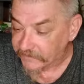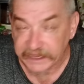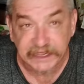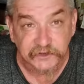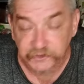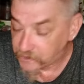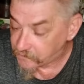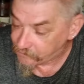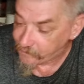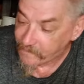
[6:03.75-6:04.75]
igloo.
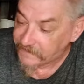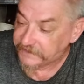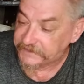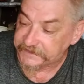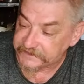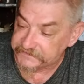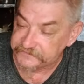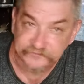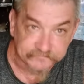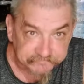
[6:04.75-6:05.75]
And
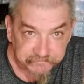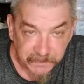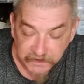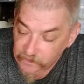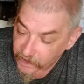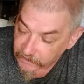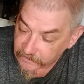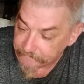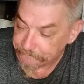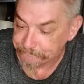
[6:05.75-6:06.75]
you get water